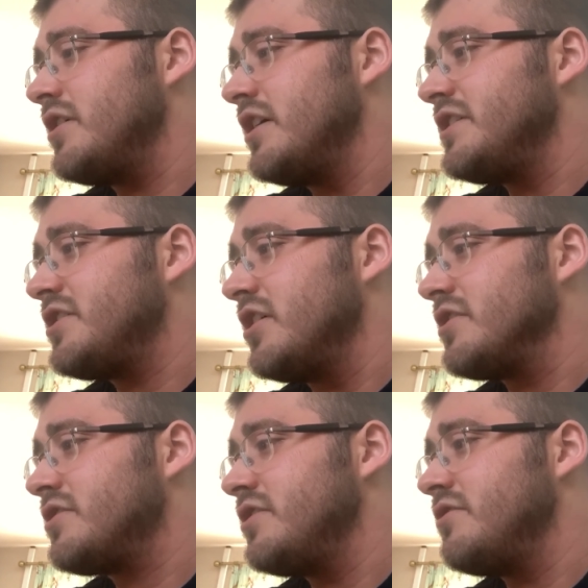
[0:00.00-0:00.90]

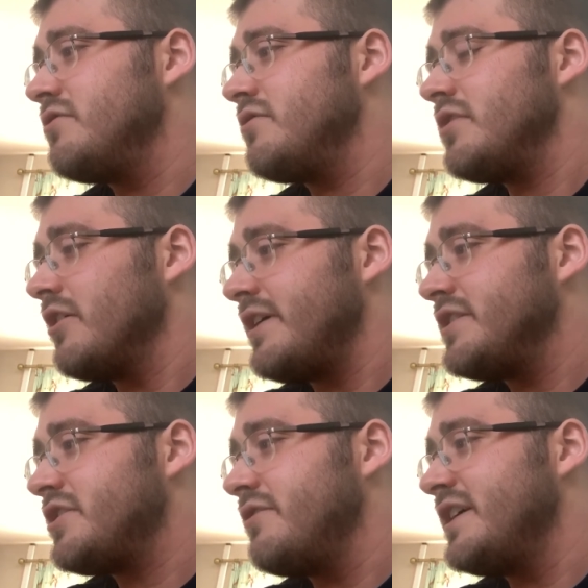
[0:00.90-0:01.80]

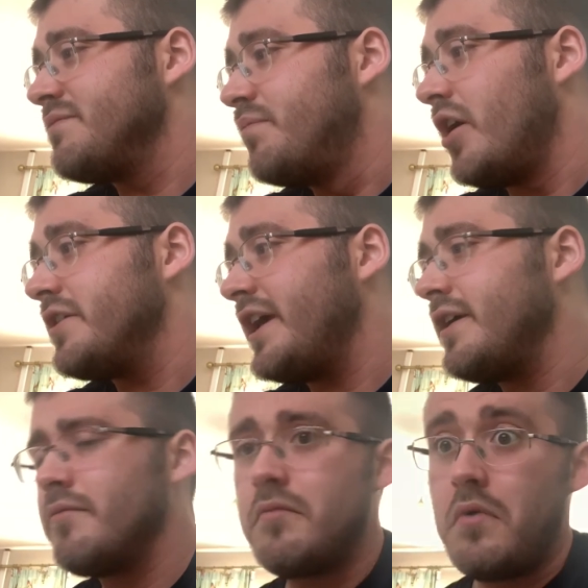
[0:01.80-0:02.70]
into his
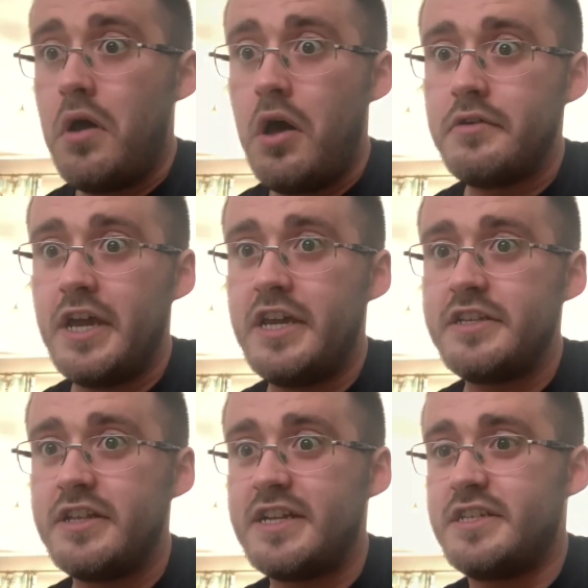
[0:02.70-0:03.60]
body. Okay,
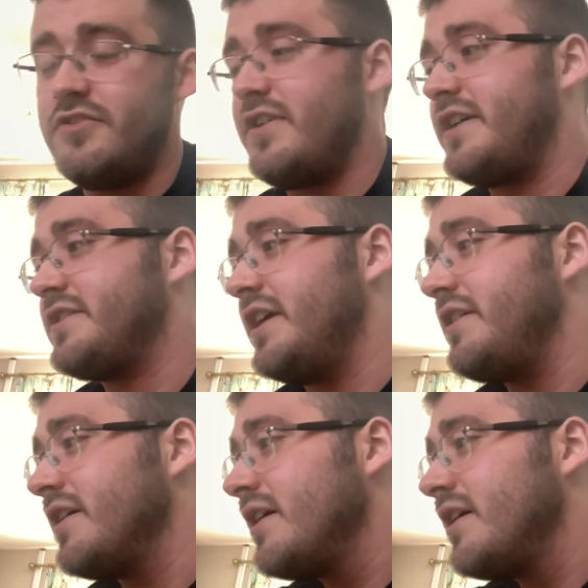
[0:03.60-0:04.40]
so that's interesting.